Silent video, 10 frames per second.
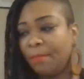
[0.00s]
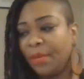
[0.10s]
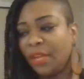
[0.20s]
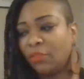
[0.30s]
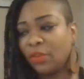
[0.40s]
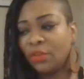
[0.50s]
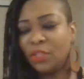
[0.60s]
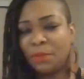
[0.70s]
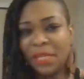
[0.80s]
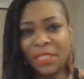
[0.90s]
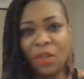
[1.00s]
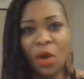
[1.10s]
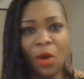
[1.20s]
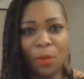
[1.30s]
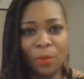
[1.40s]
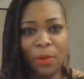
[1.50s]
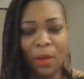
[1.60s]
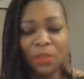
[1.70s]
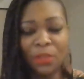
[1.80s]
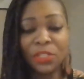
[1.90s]
But rosebuds
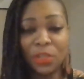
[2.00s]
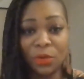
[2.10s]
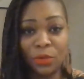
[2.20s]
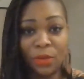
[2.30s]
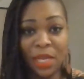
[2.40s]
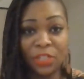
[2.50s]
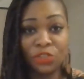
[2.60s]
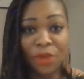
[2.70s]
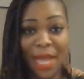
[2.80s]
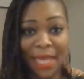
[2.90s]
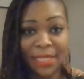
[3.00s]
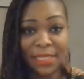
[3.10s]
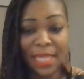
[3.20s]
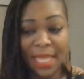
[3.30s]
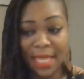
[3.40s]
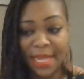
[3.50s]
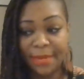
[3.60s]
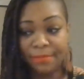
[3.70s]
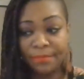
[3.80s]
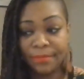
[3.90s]
also attract
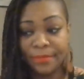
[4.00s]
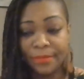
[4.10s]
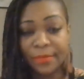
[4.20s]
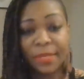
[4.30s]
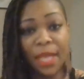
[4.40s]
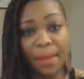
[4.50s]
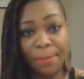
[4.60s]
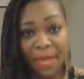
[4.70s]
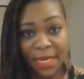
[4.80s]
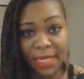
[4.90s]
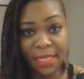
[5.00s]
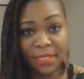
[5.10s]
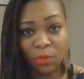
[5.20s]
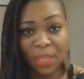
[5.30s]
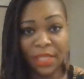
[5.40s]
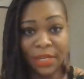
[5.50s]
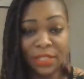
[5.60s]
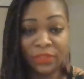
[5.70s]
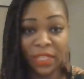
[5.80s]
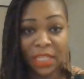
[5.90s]
in abundance, whether
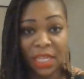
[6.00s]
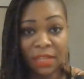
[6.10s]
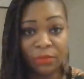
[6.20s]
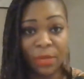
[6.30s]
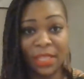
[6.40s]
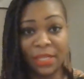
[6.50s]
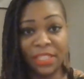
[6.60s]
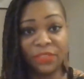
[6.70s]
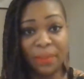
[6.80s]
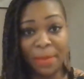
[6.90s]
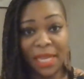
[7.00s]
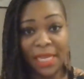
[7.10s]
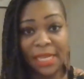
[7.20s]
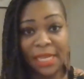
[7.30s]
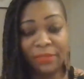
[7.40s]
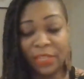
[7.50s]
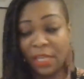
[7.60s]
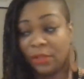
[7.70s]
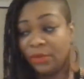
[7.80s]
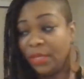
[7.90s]
it's for love, whether it's for money
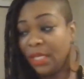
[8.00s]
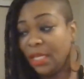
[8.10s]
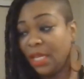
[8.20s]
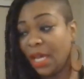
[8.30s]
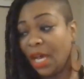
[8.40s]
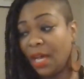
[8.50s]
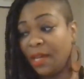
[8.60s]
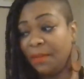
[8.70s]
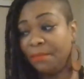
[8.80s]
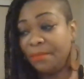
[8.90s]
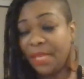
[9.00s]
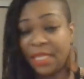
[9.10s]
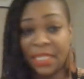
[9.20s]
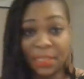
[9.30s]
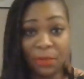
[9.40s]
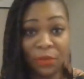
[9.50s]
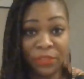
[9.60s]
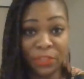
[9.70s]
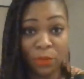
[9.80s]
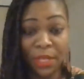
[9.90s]
flow. It does both
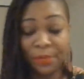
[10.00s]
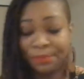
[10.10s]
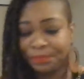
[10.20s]
as well.